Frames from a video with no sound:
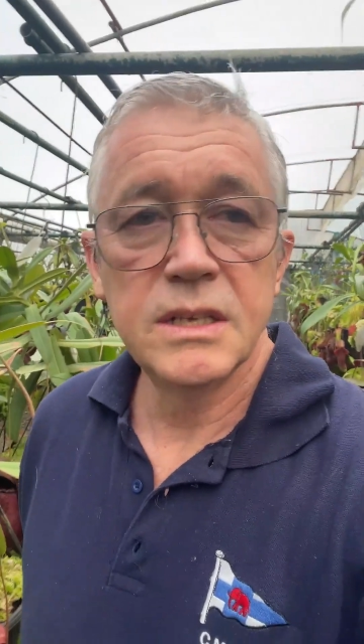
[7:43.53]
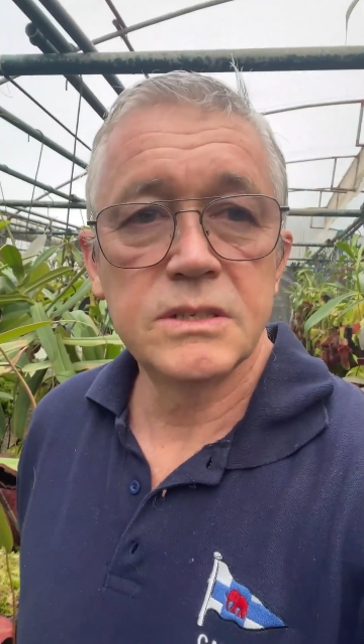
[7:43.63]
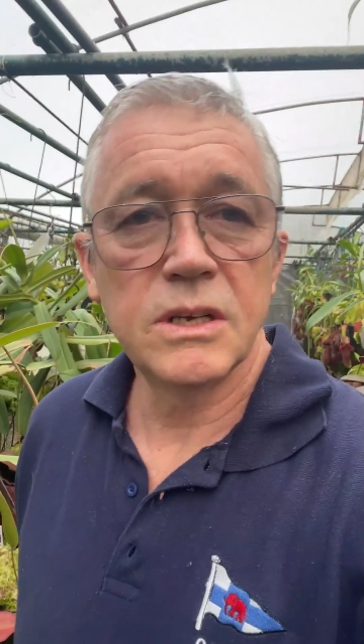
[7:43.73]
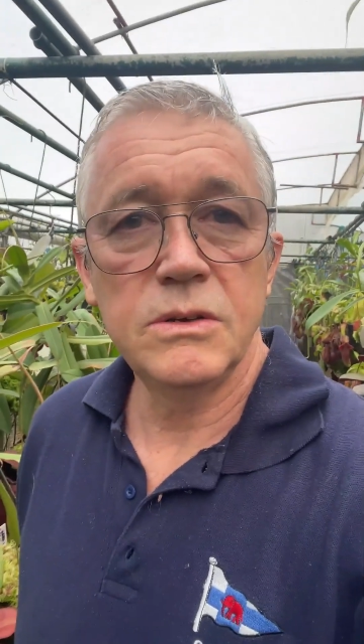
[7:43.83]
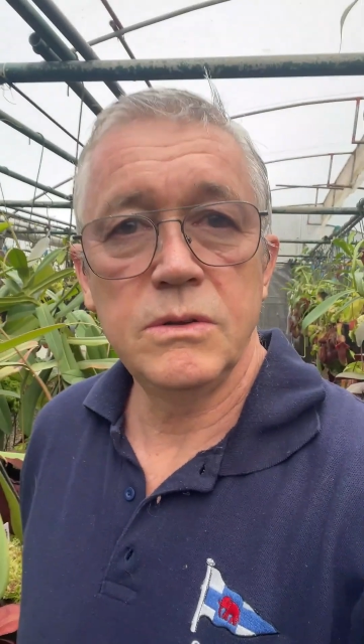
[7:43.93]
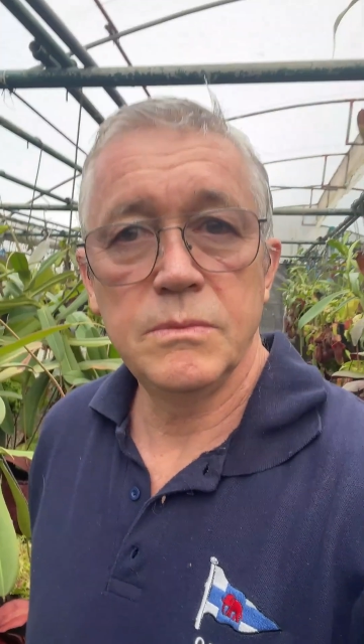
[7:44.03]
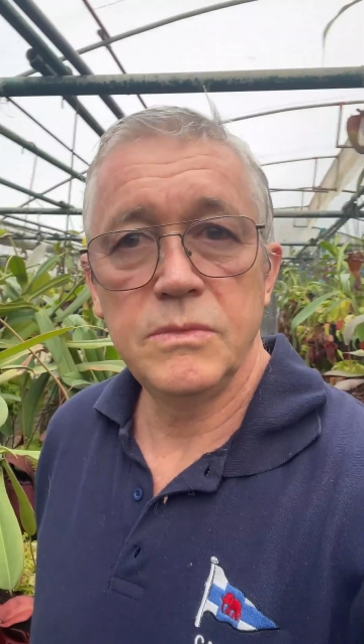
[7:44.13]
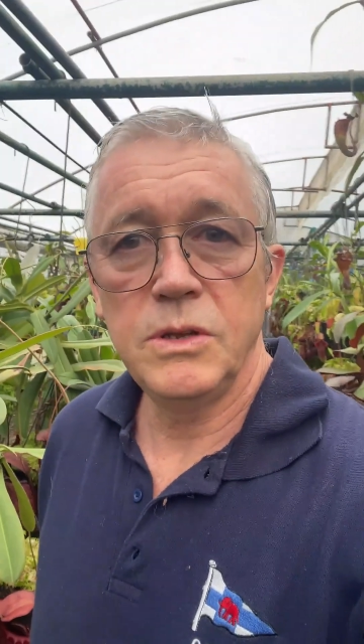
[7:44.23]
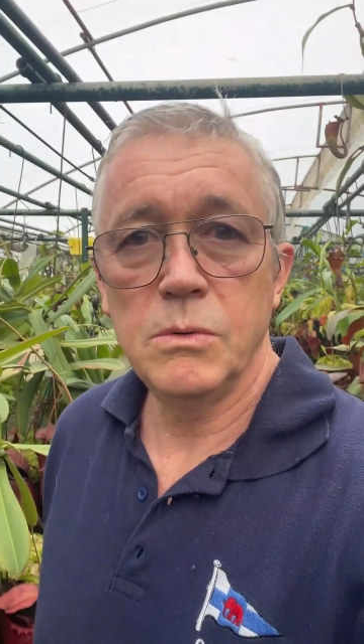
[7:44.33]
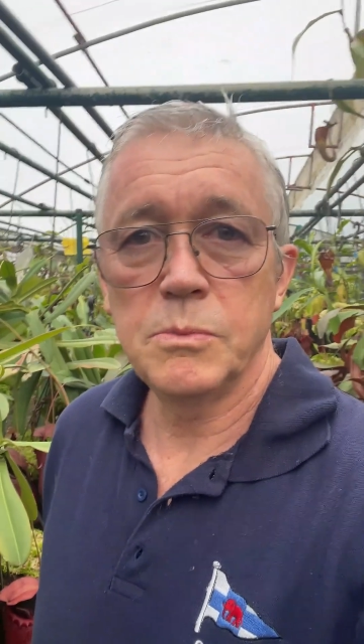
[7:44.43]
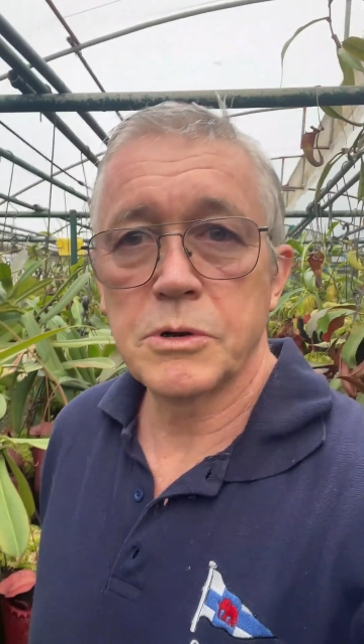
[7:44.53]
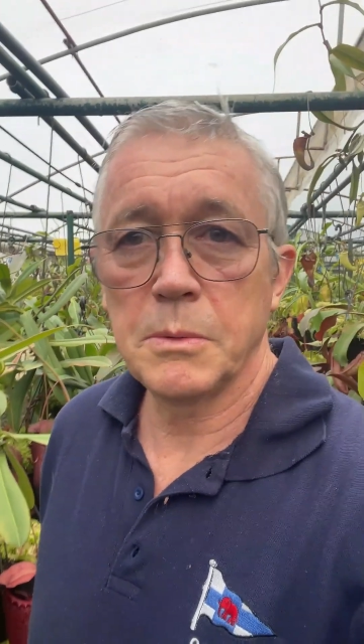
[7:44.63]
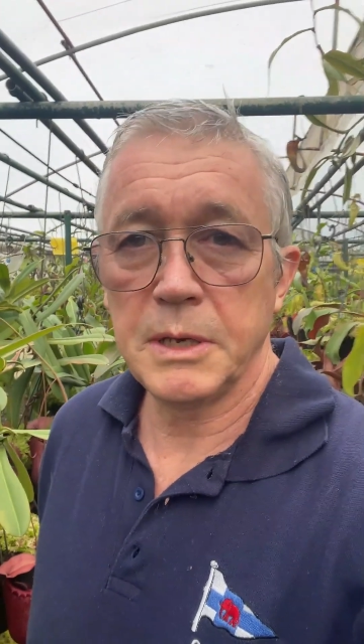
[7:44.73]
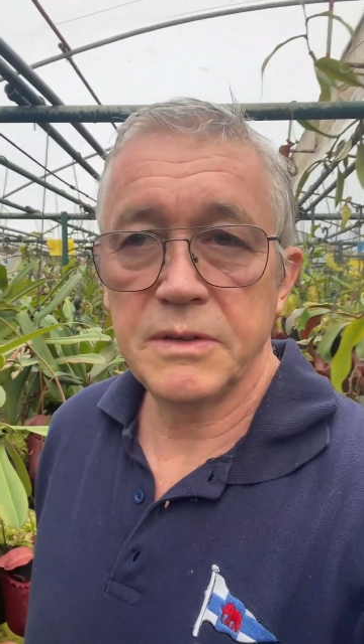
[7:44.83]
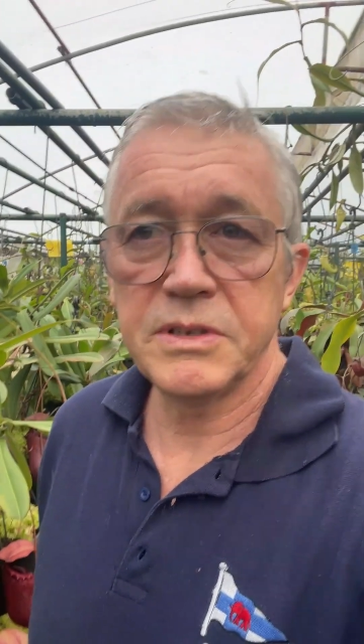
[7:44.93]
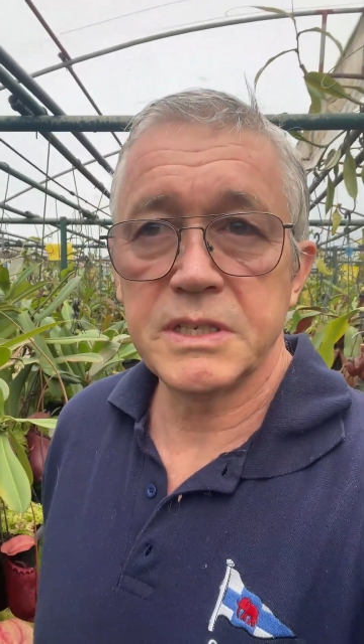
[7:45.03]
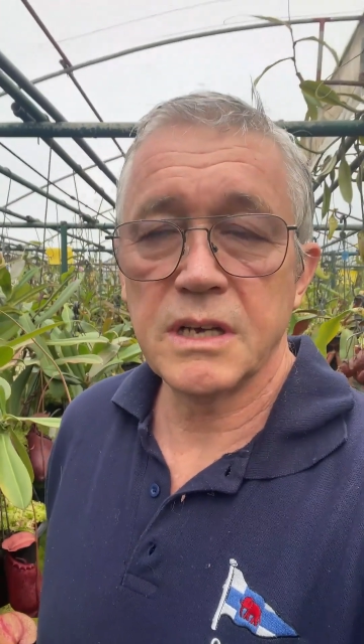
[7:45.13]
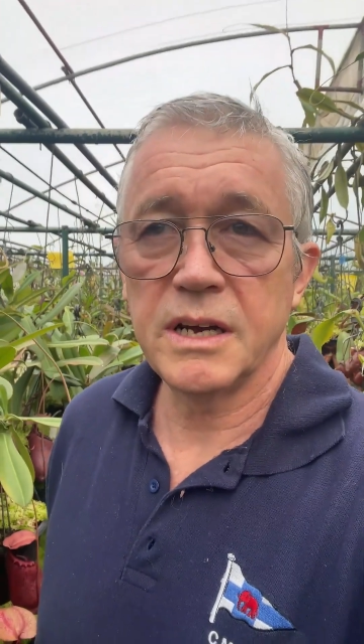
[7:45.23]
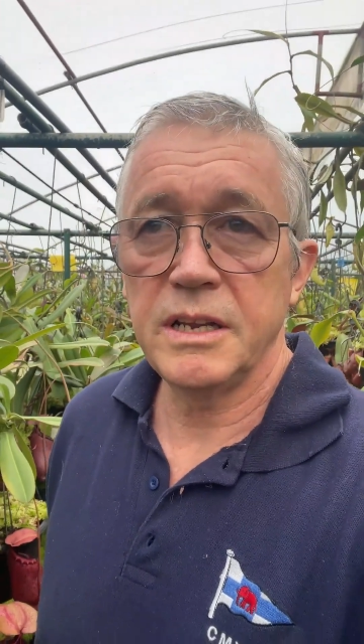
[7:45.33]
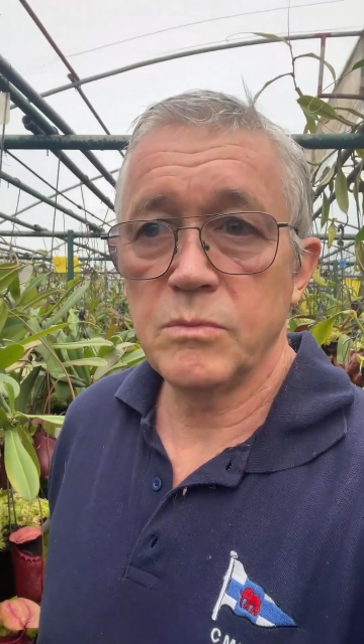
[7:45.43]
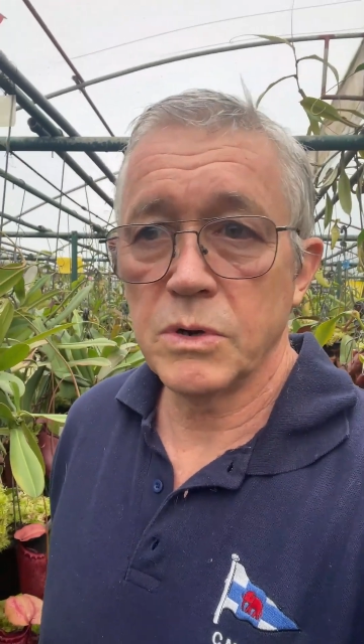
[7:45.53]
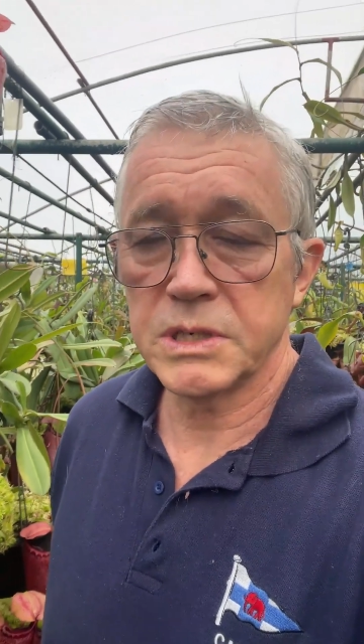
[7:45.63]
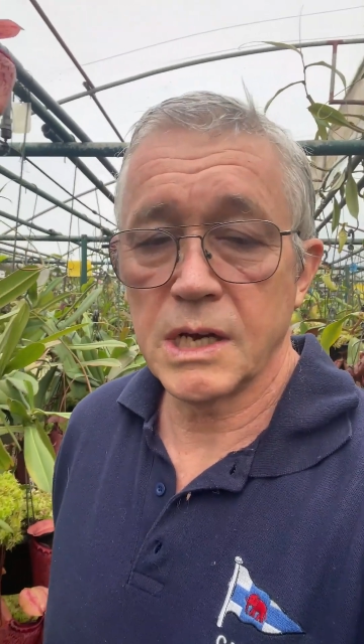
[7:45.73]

So you will probably have decided what